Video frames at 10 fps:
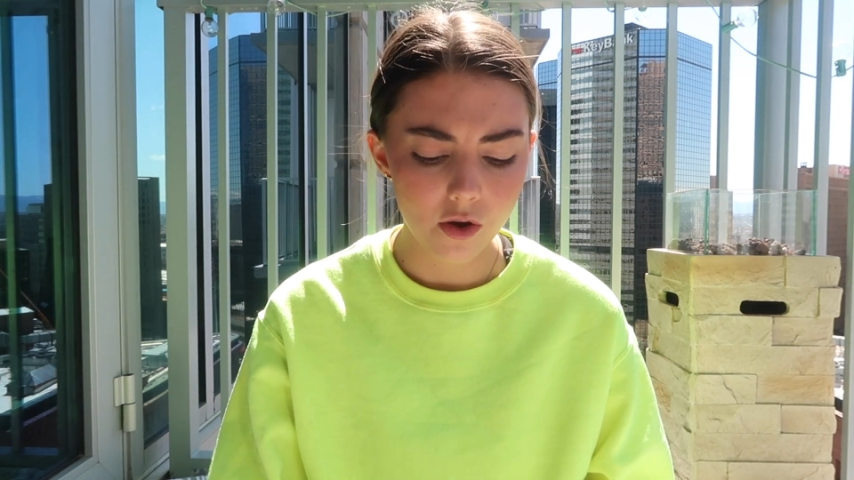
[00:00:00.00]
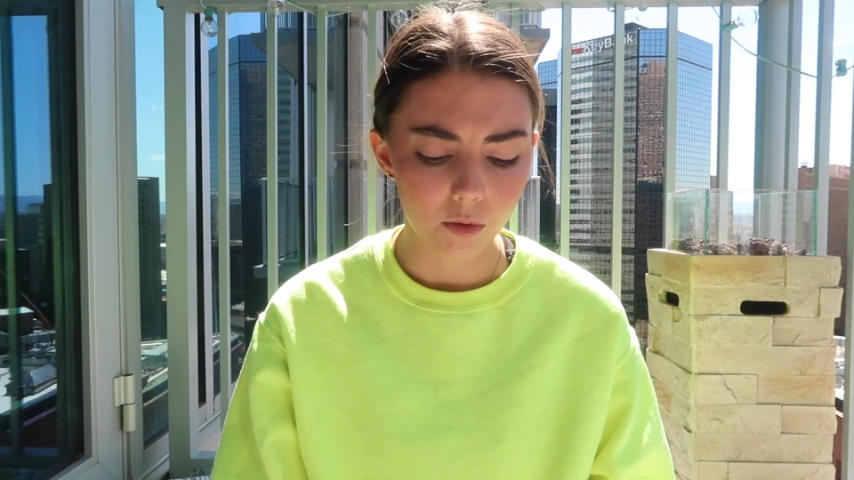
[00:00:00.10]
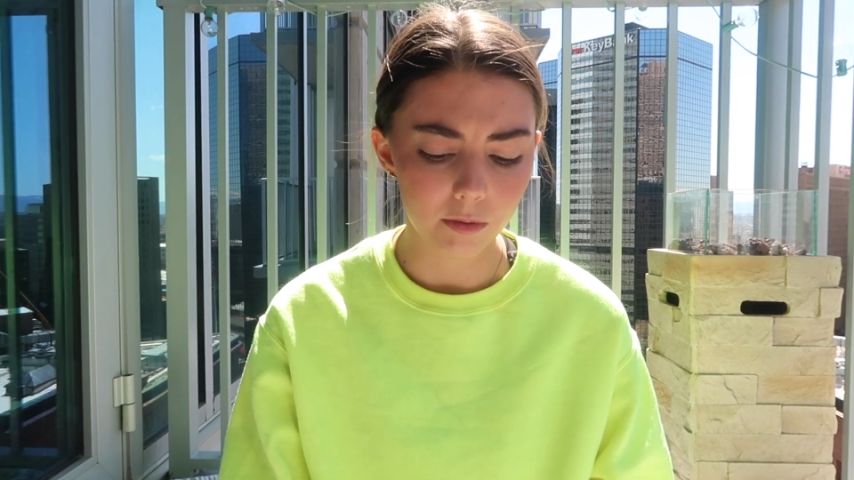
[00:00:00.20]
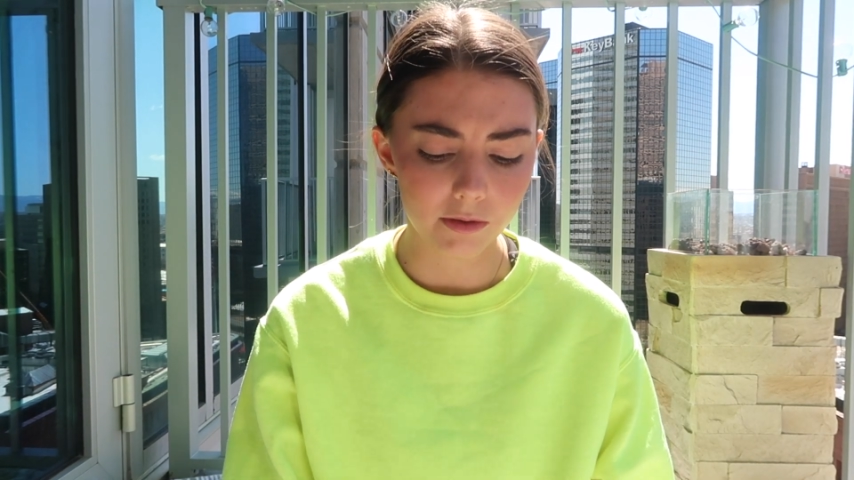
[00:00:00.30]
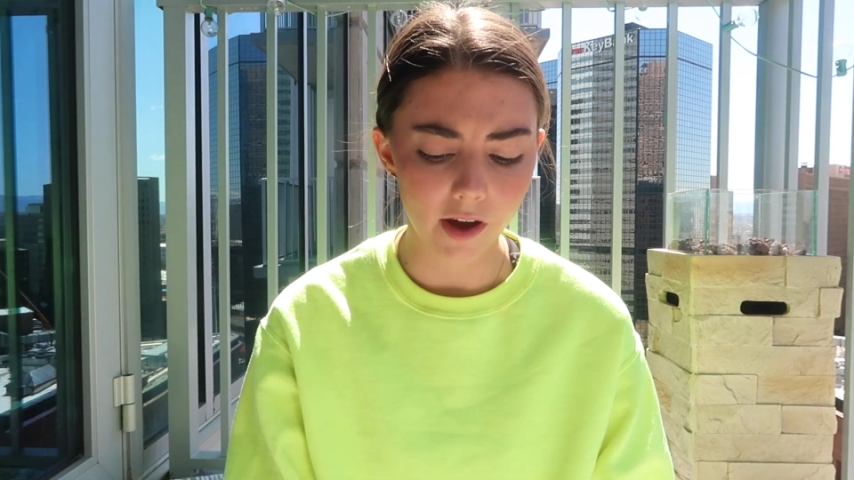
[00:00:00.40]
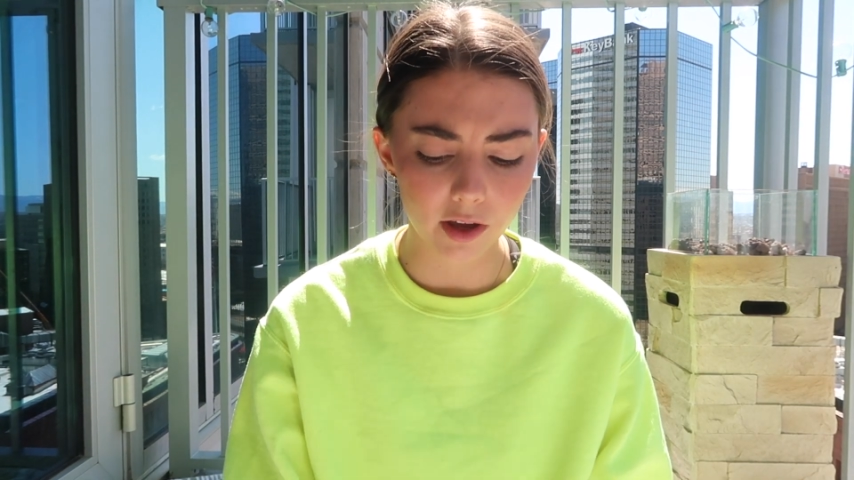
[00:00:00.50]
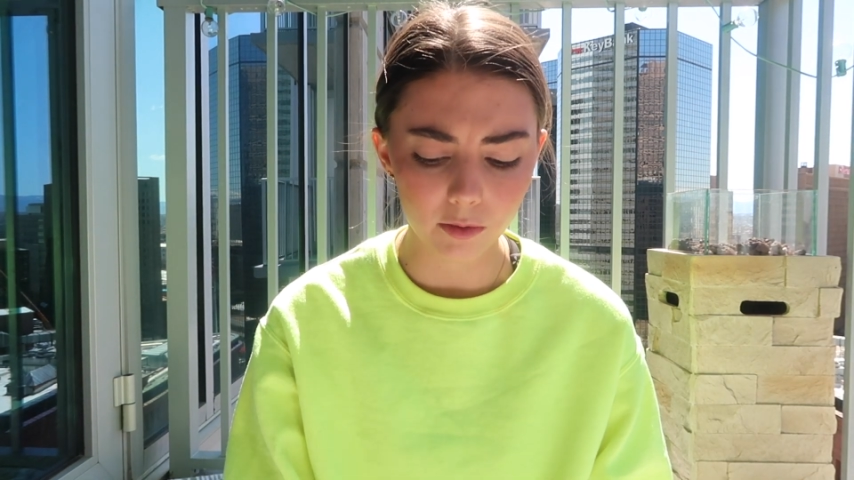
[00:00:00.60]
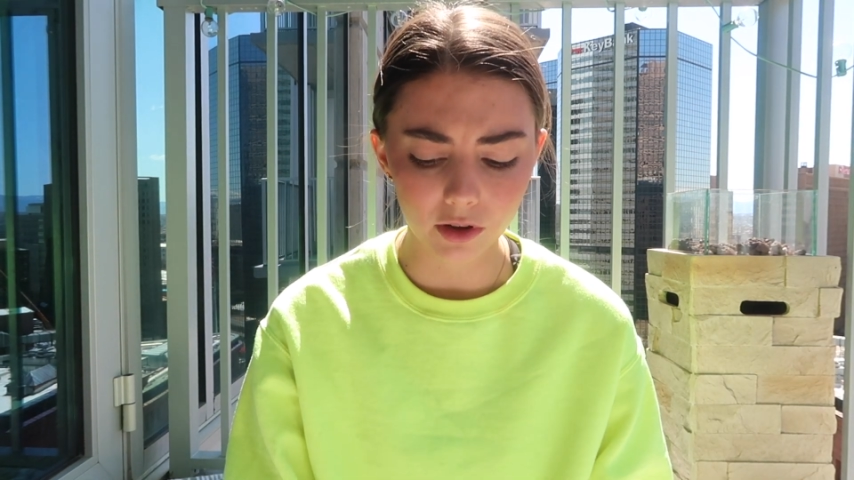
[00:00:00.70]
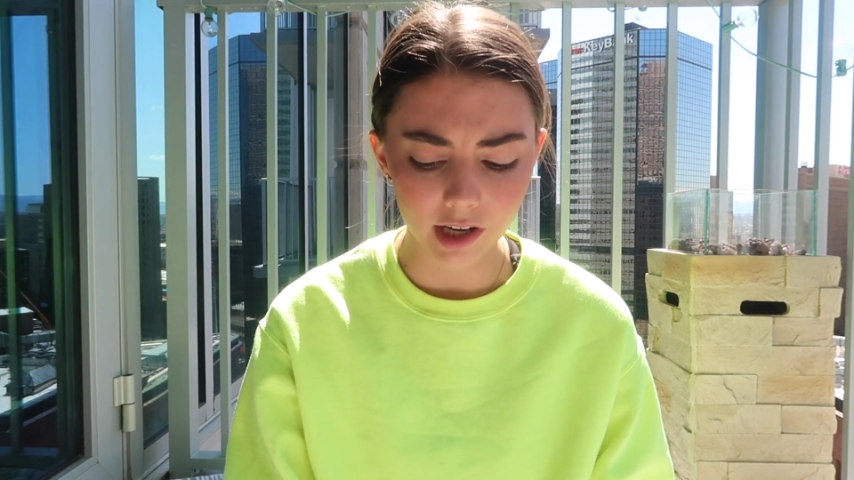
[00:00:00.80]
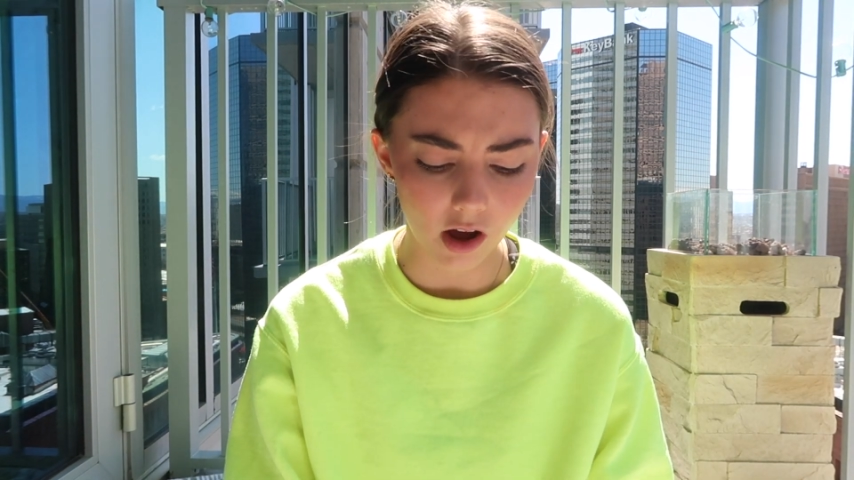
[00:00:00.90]
would be
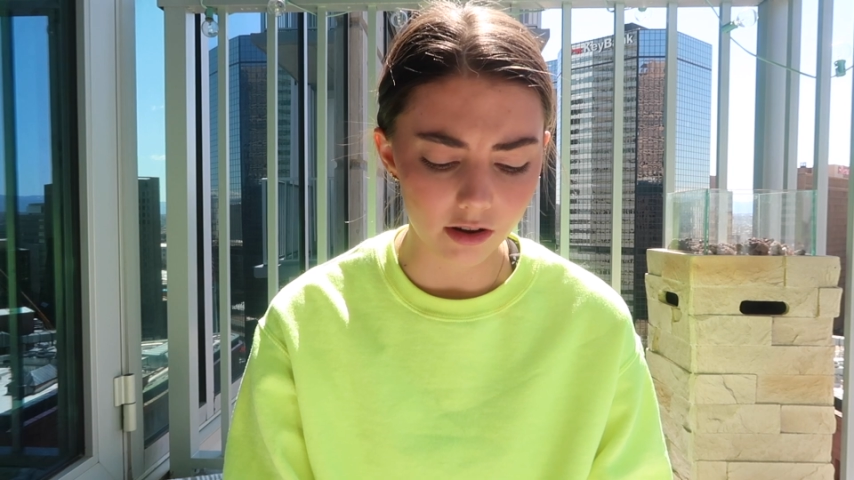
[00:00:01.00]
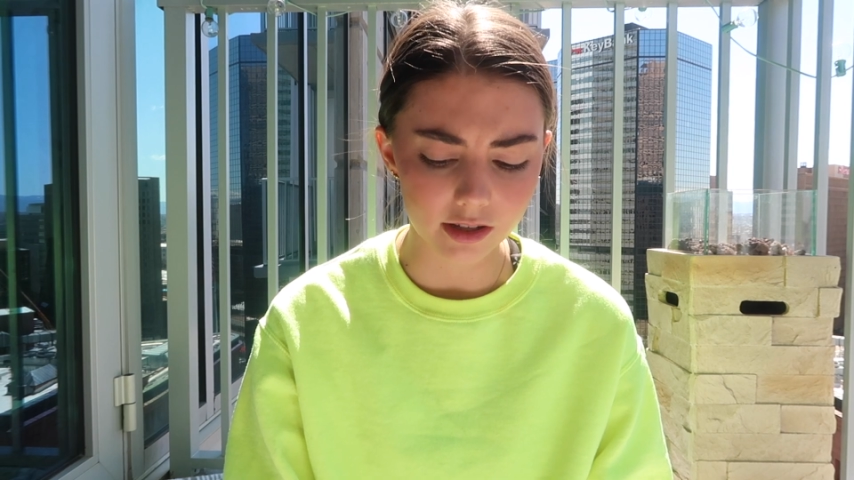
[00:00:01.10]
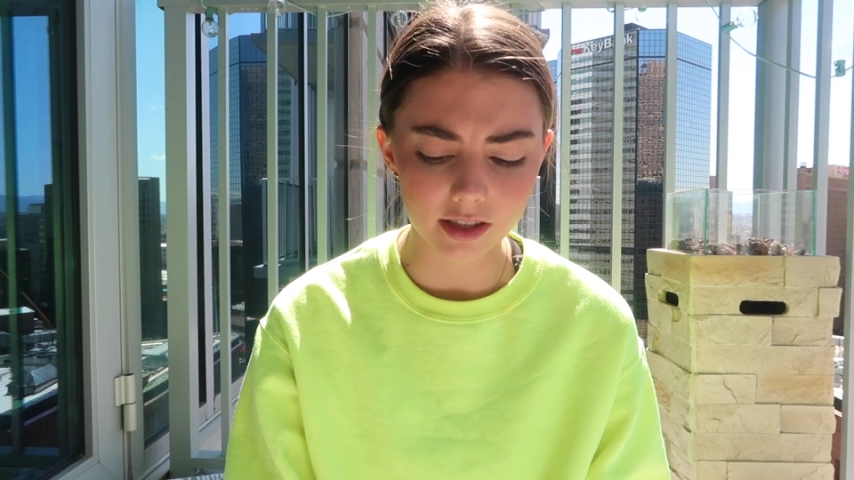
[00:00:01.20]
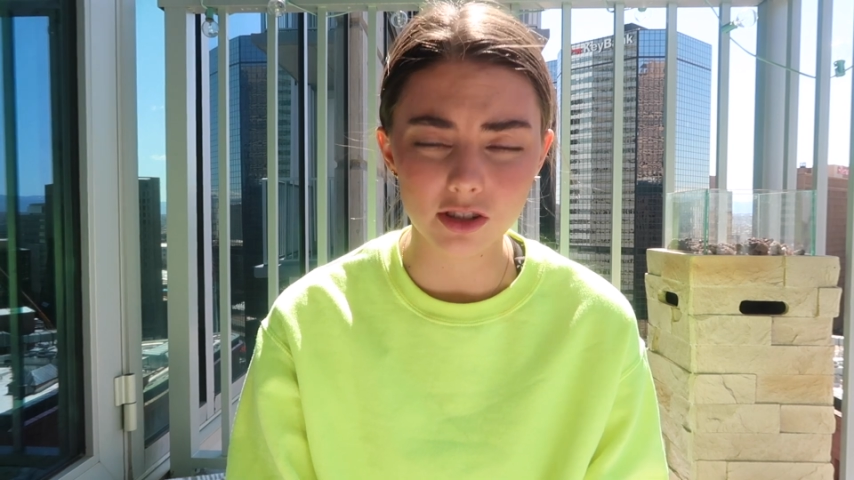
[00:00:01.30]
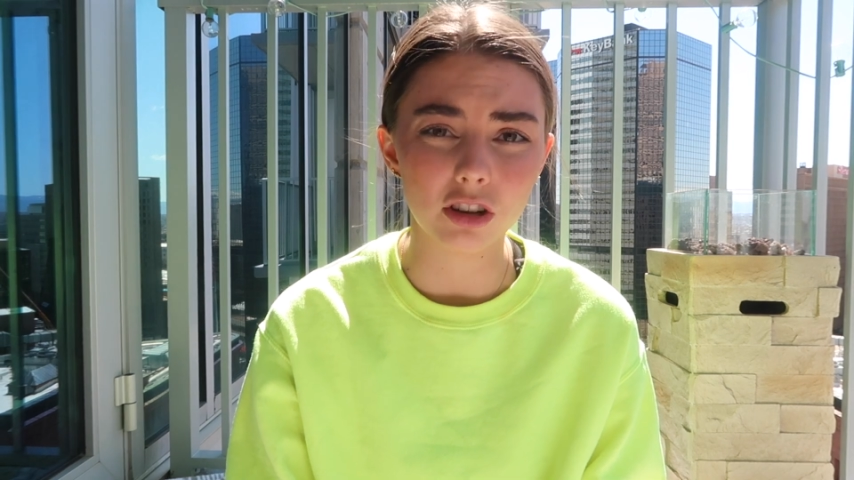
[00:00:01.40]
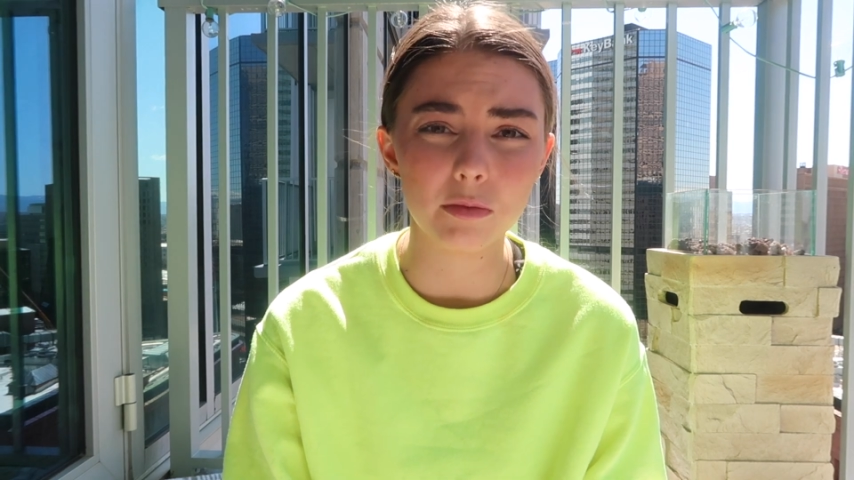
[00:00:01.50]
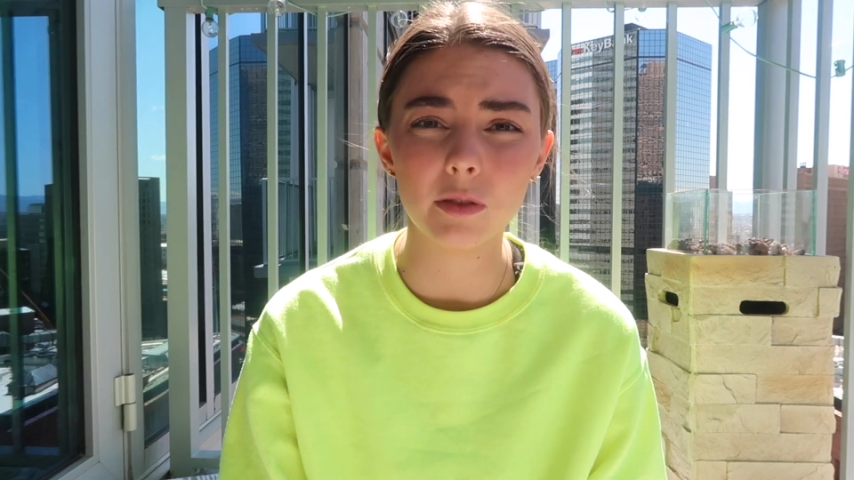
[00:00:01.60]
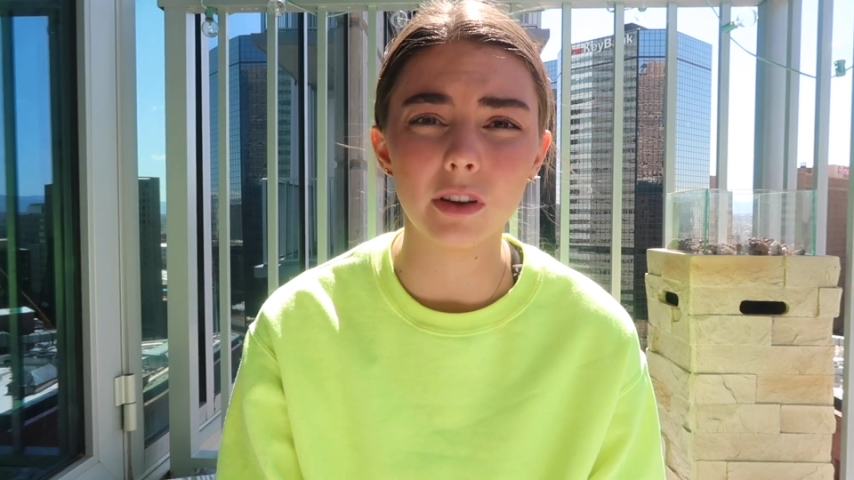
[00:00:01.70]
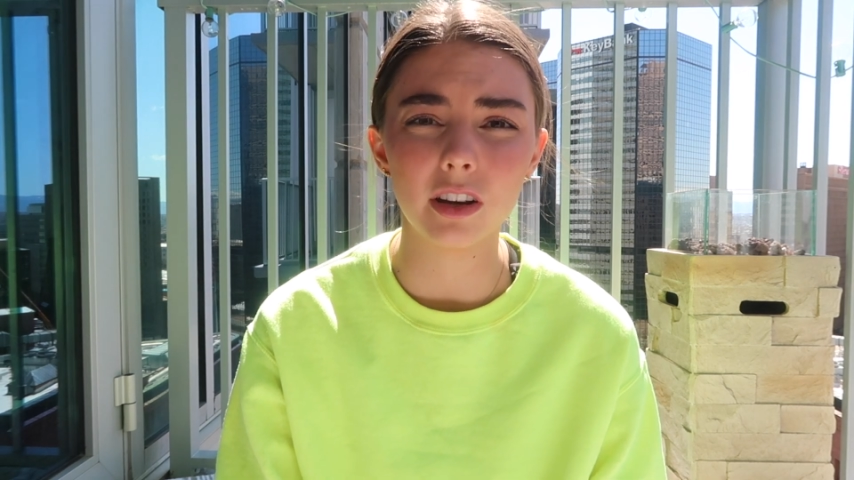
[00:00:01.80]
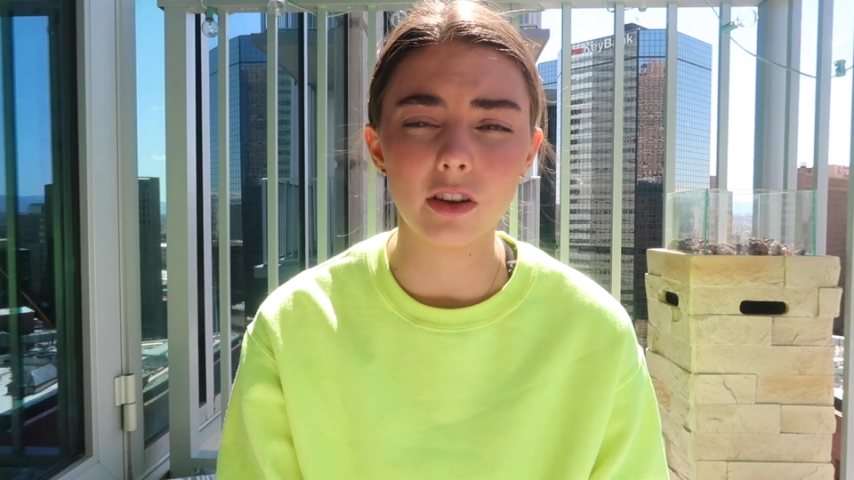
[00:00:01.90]
valuable, and it honestly took me
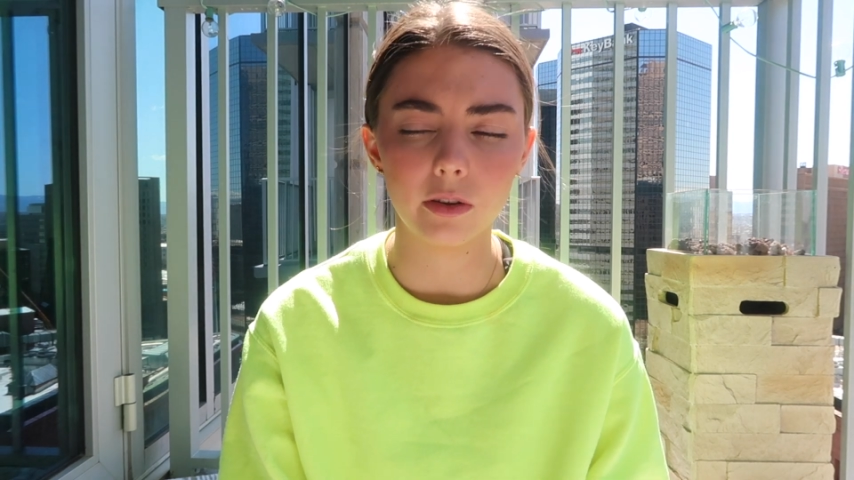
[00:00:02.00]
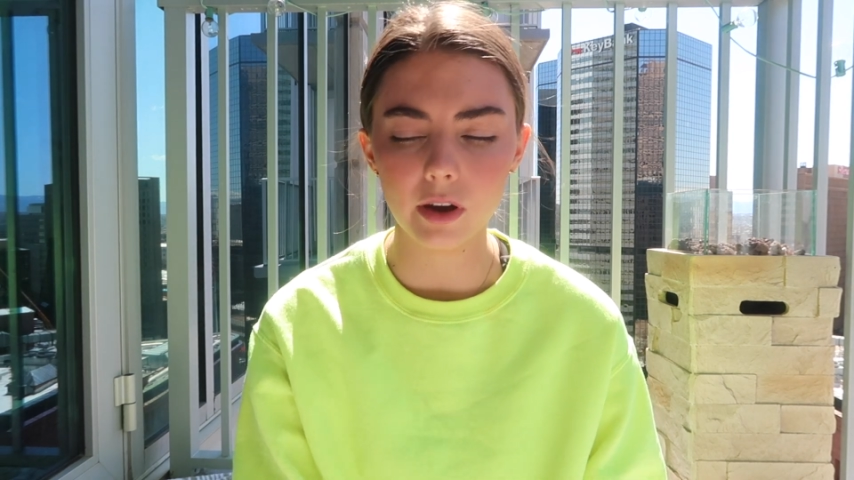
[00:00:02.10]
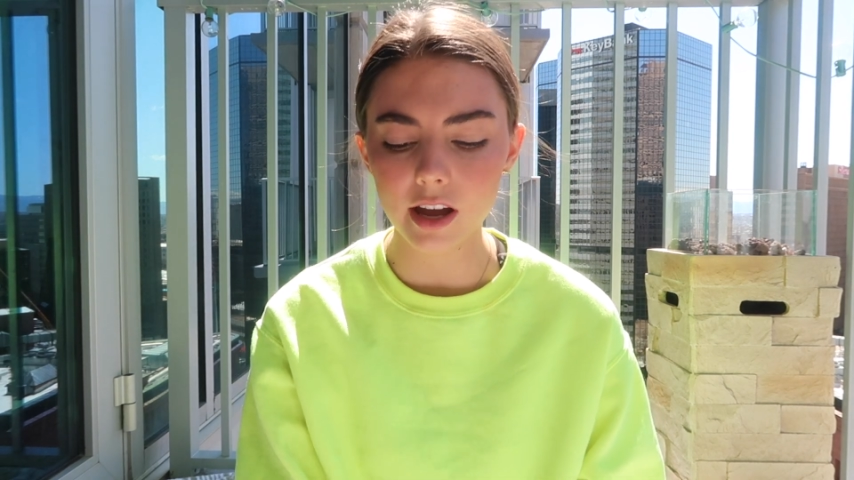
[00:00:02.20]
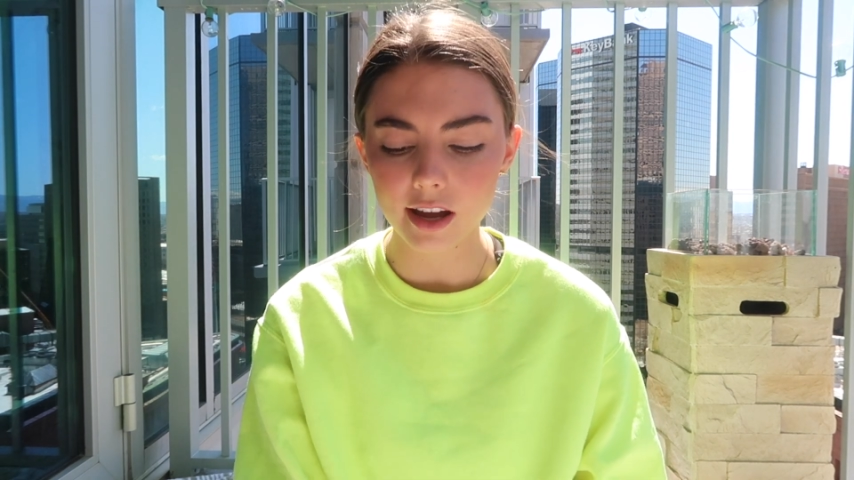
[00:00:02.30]
a very long way.